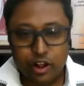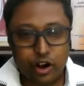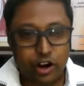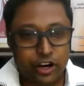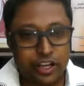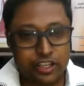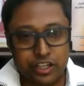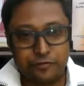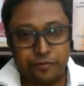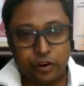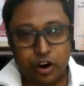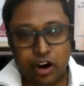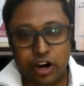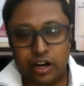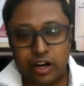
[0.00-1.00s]
Or is it
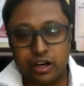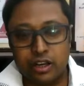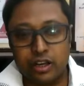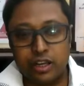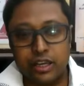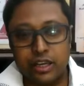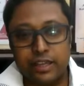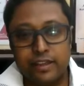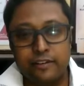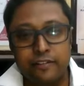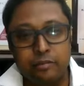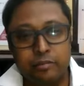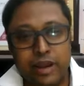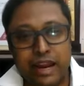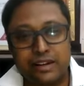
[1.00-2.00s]
for
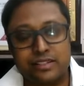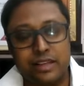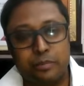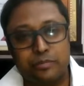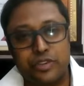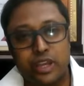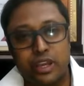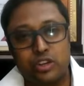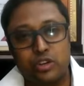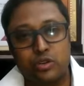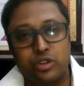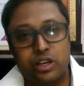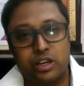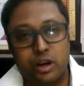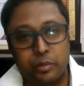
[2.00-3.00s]
giving back something
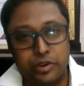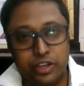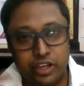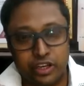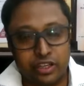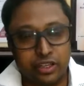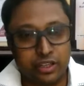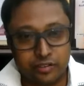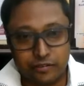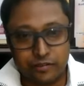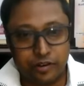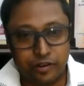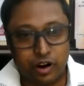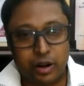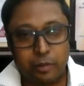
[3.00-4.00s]
to the community
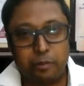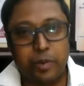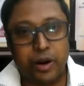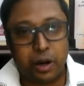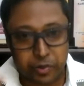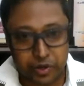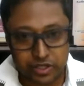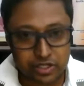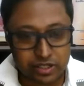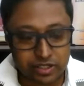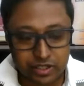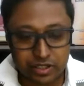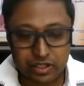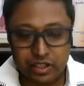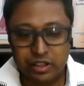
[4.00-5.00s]
for a purpose?